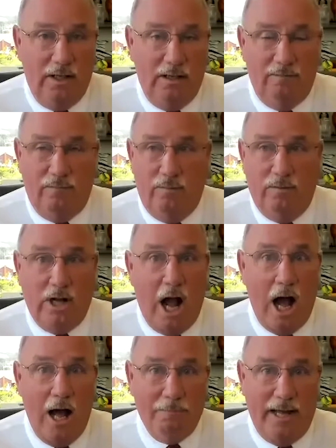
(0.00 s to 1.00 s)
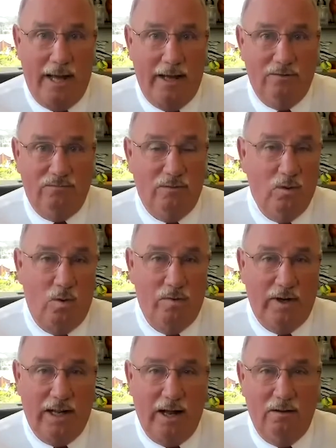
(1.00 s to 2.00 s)
for Comcast for Northern
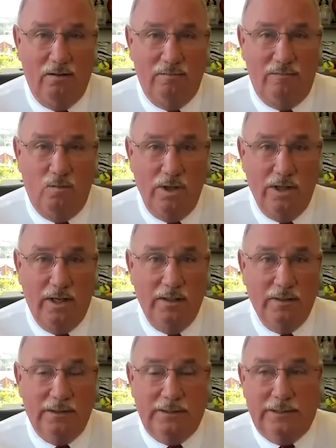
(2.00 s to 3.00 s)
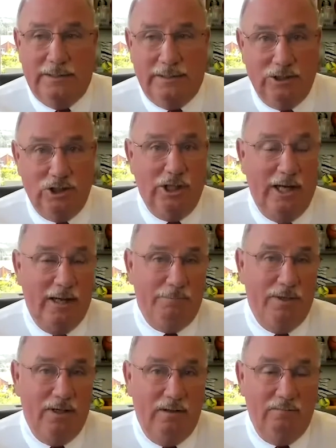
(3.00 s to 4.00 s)
California. And she
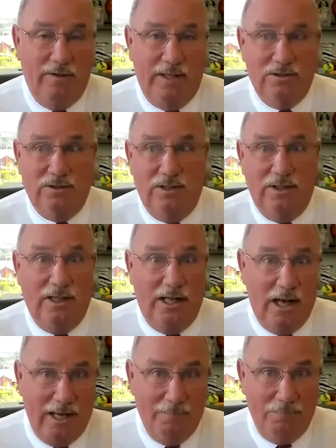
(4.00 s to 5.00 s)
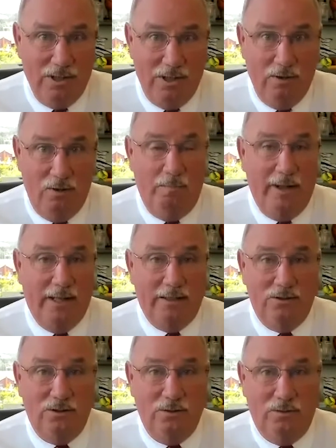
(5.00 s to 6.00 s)
happened to invest in the IPO back in
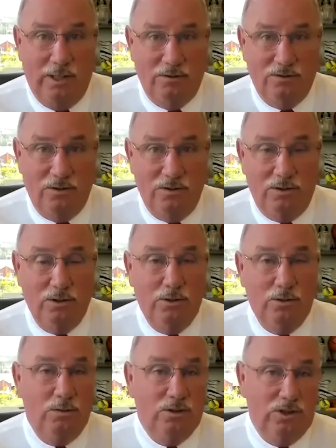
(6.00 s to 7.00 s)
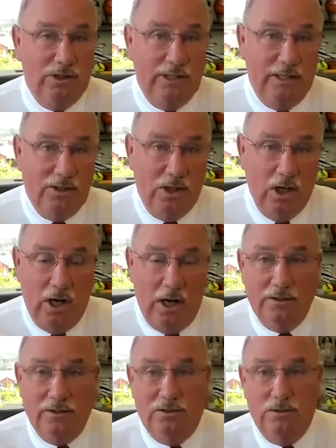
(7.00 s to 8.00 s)
2002. And she had
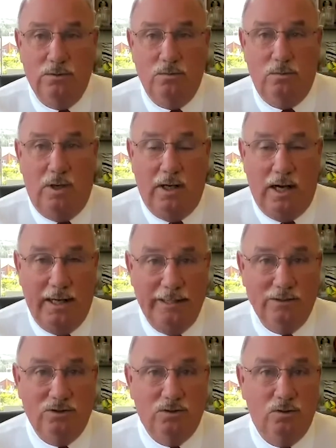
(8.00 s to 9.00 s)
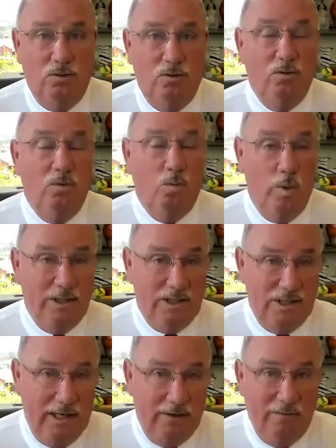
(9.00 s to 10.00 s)
gone to high school with
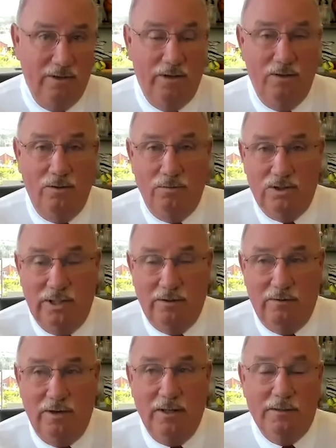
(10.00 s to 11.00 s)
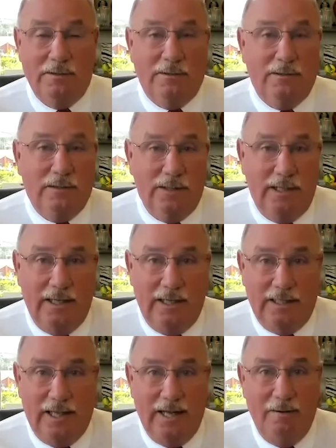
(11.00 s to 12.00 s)
Terry and knew Terry and
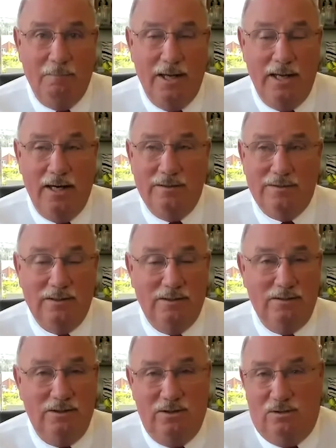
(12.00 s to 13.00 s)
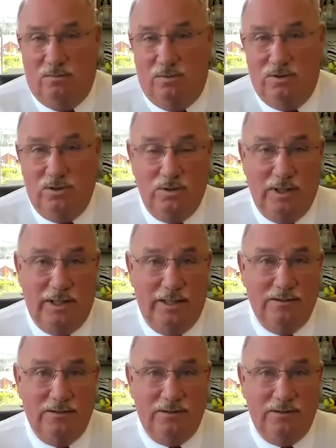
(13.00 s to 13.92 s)
came in and said, you know, would you guys